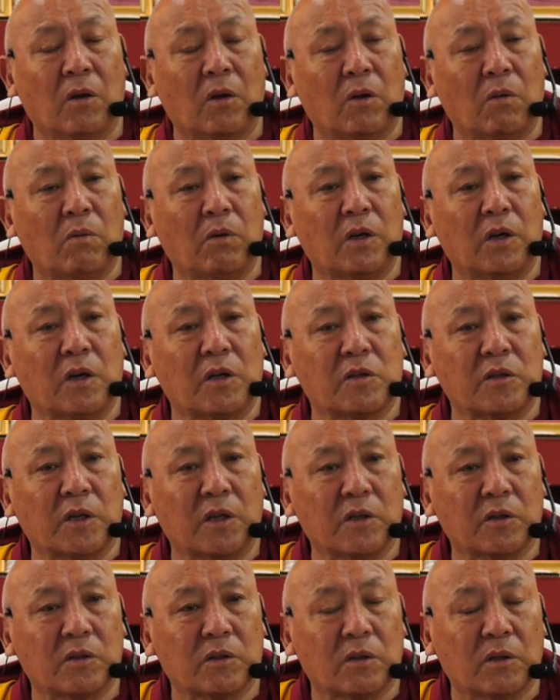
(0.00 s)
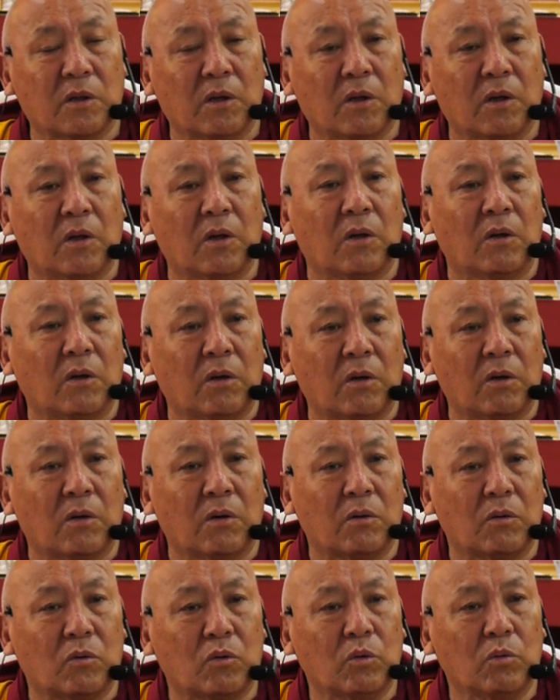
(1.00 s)
where it says,
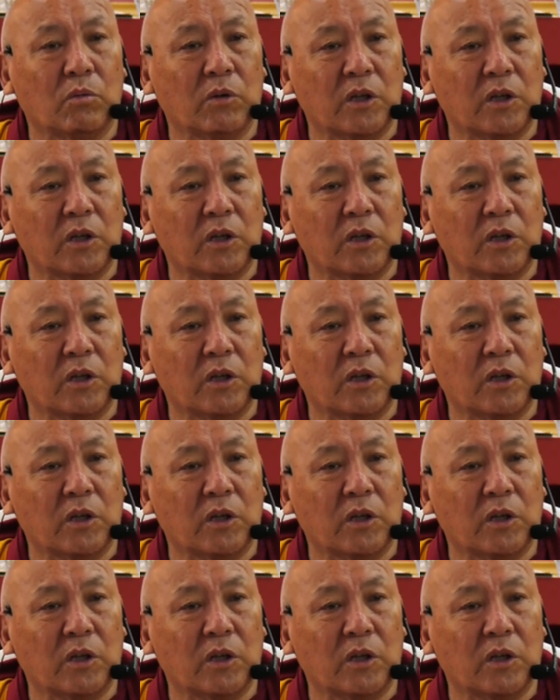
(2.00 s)
if